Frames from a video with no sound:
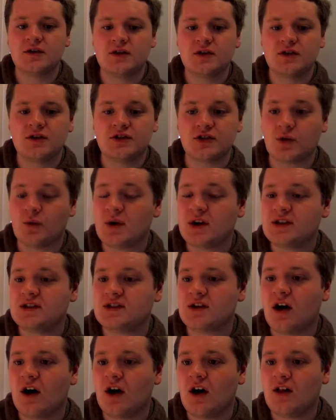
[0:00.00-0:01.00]
So once
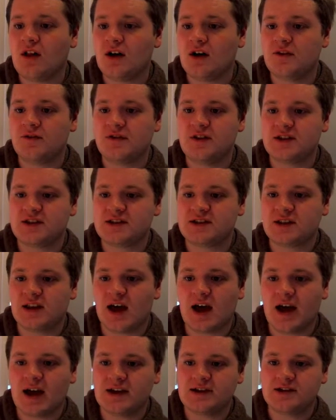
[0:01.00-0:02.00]
all of the
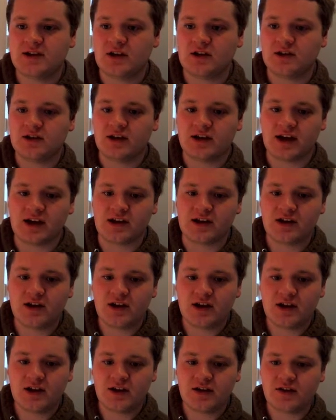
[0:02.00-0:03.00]
slides are looking
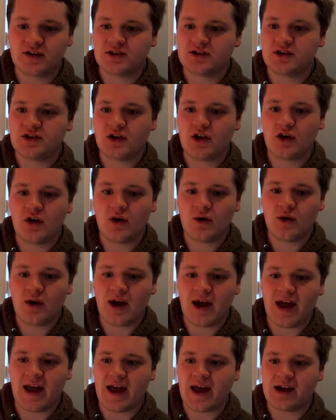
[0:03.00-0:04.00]
good, there's no
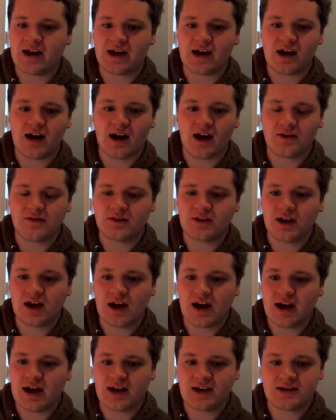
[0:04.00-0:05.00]
hanging off
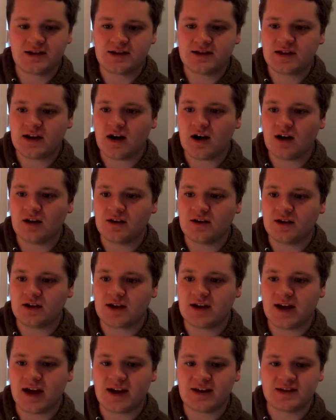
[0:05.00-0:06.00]
lines, they all look
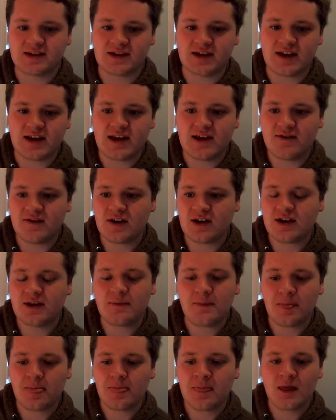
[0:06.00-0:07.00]
nice and even,
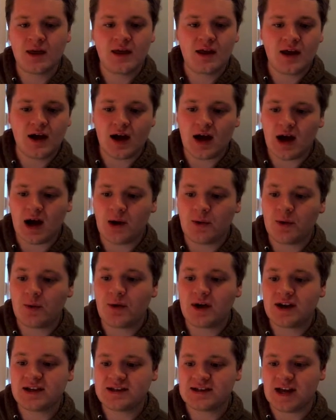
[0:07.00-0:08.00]
we
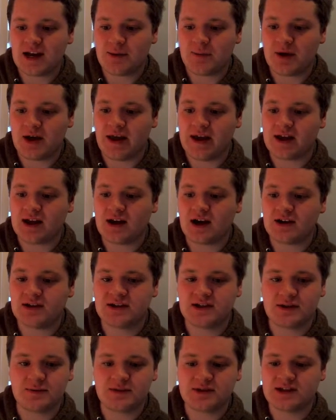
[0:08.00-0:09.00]
want to set up a
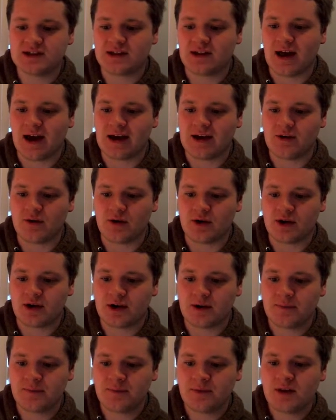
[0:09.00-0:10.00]
custom slide
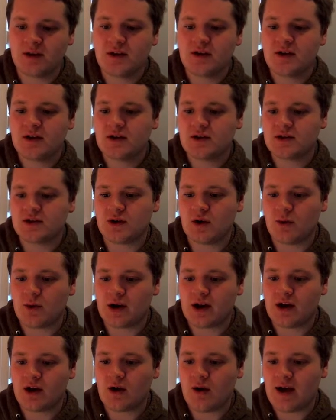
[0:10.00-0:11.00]
order. So we're
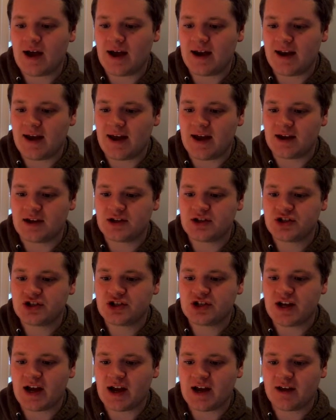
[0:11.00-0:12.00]
going to go ahead and
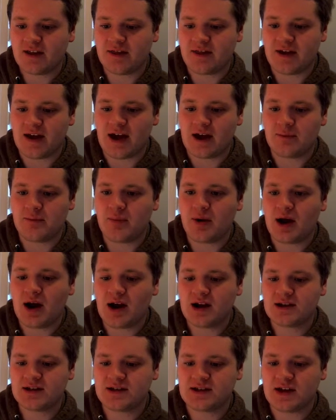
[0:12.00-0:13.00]
check that
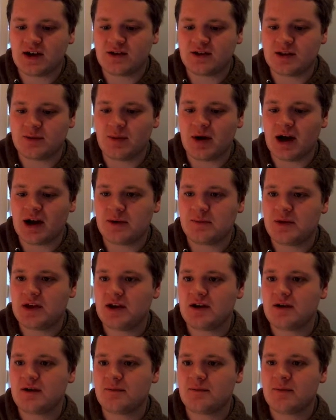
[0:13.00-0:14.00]
box down at the bottom
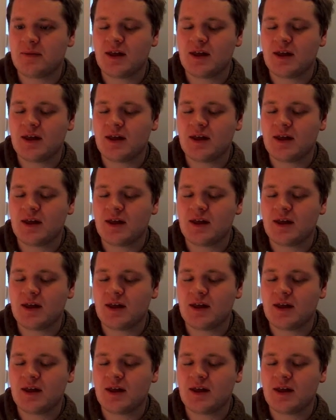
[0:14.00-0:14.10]
here,